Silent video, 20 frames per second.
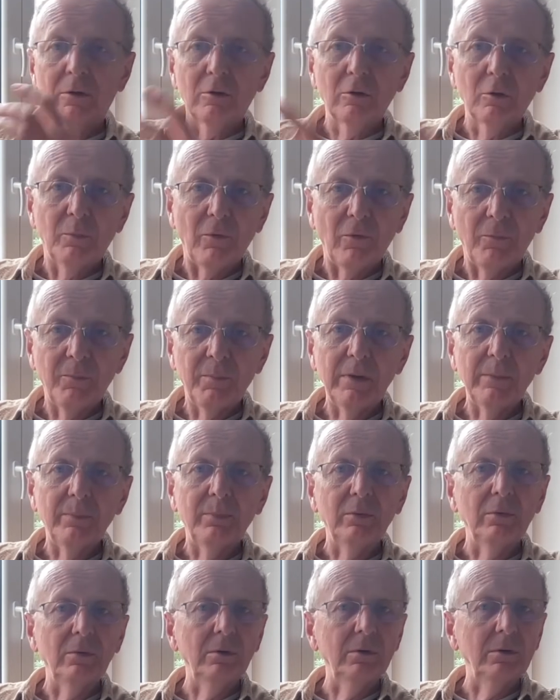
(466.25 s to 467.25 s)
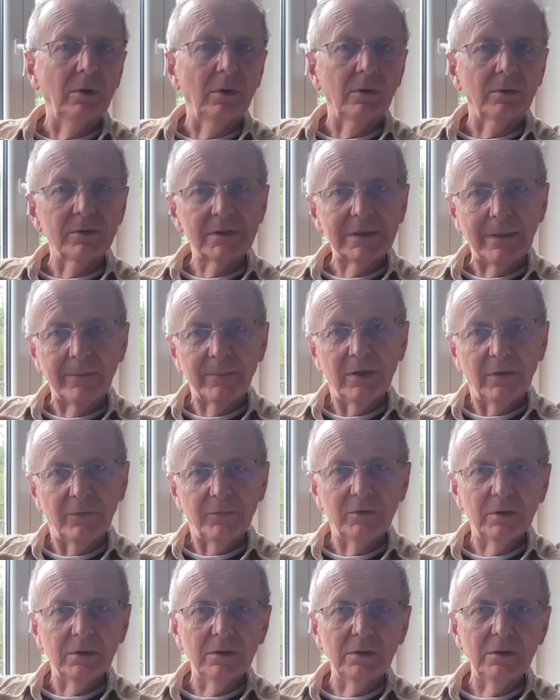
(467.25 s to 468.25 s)
group of people or some
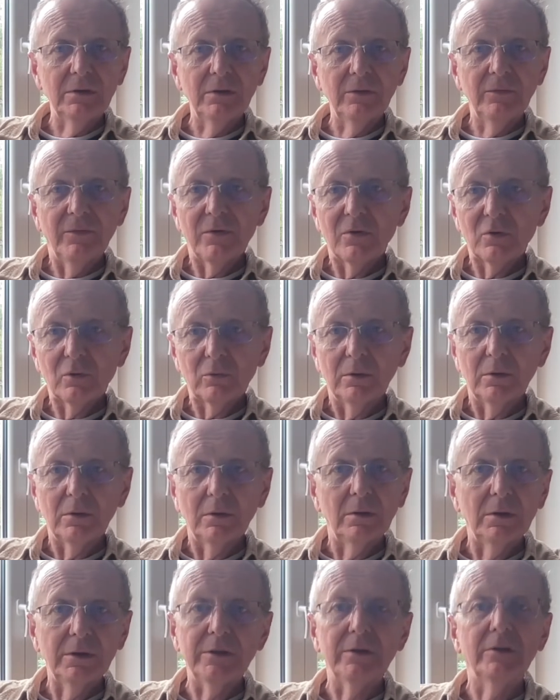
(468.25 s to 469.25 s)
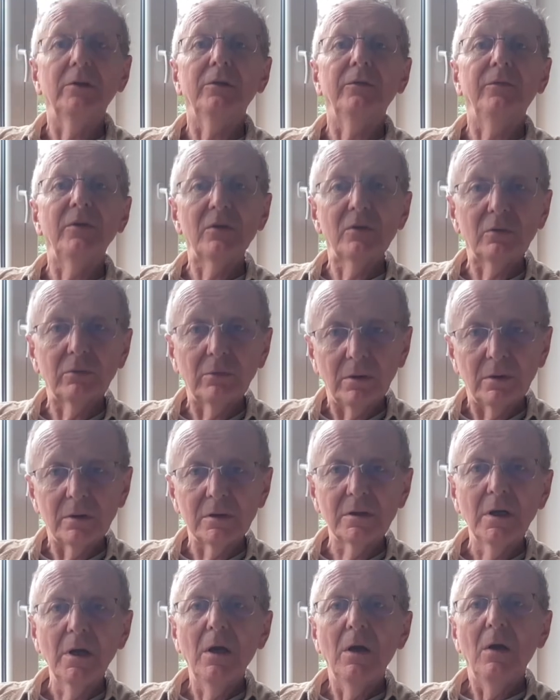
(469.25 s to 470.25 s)
gifted individual
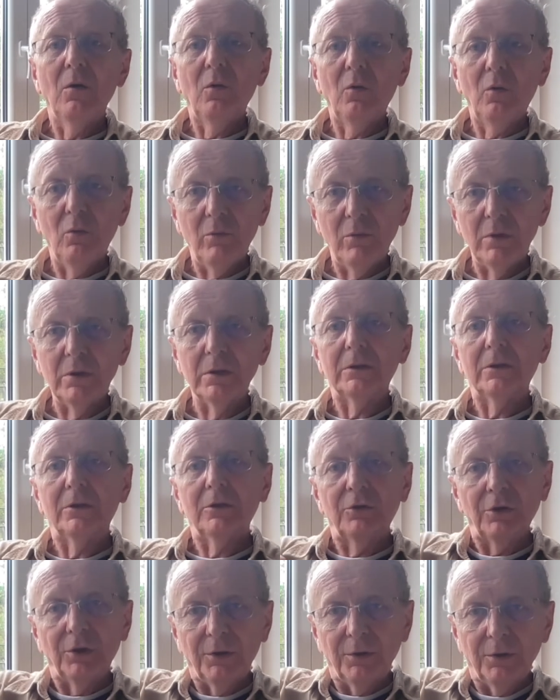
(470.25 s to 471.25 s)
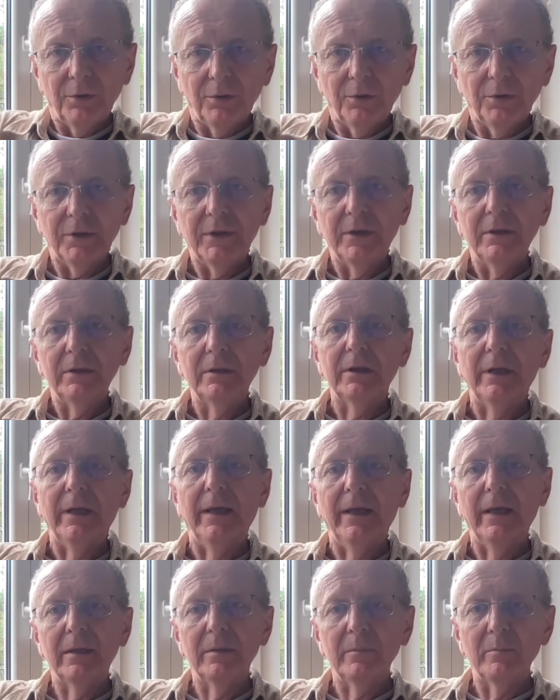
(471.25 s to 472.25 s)
individuals who will turn it
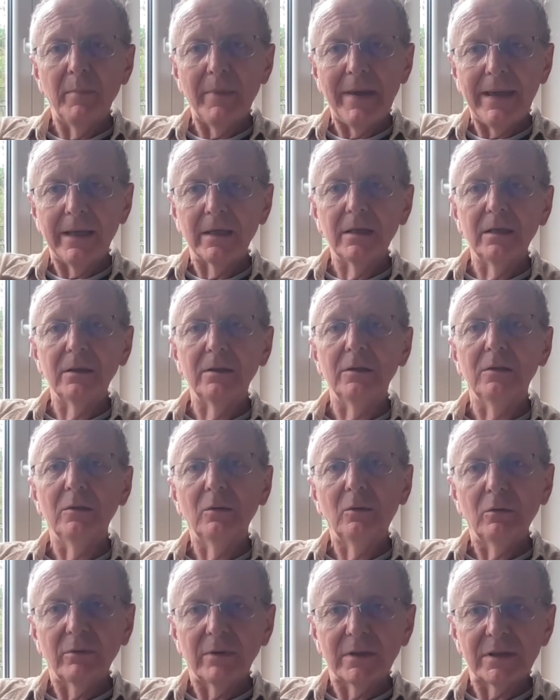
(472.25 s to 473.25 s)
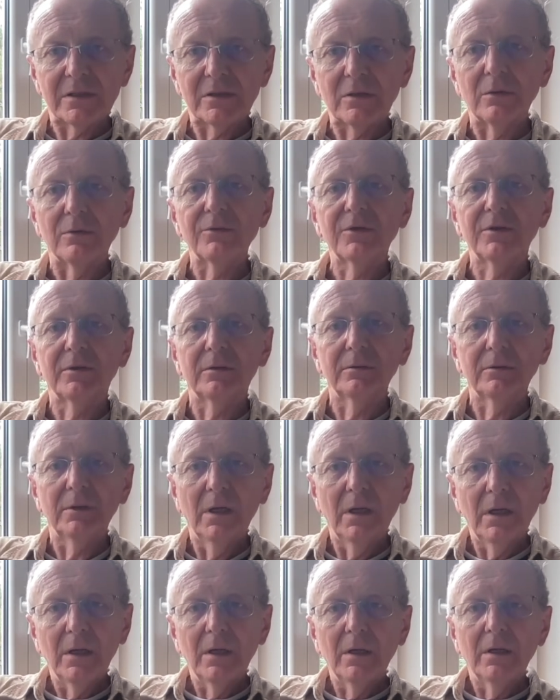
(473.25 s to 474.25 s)
and make it into a social
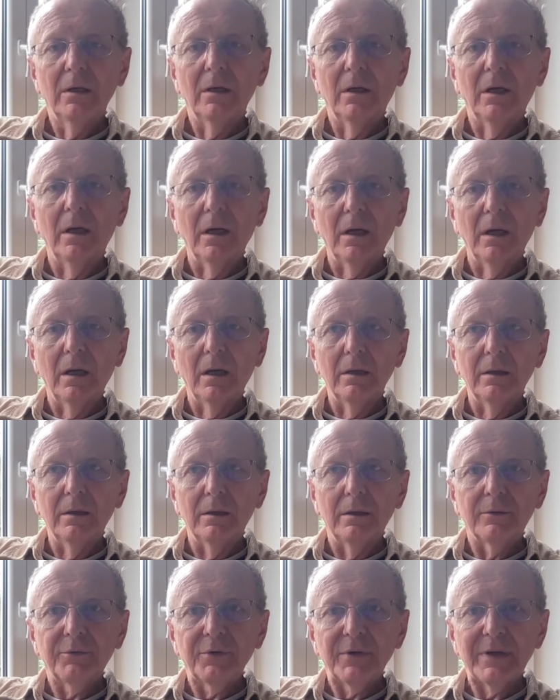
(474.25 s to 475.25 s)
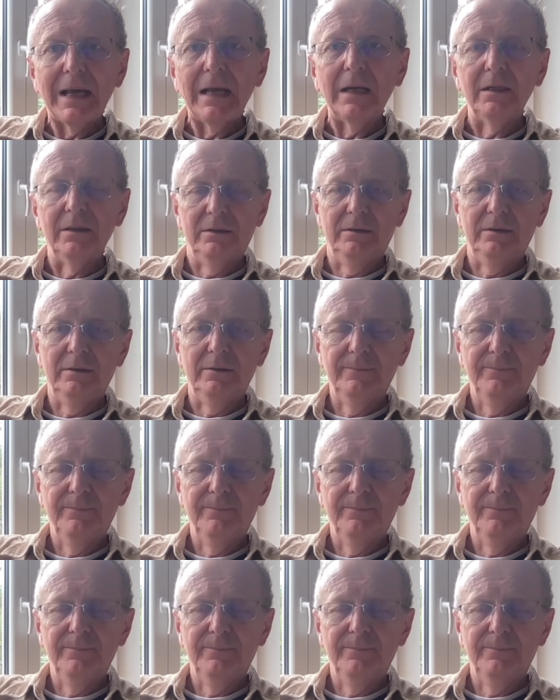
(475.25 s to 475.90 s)
uh, uh reality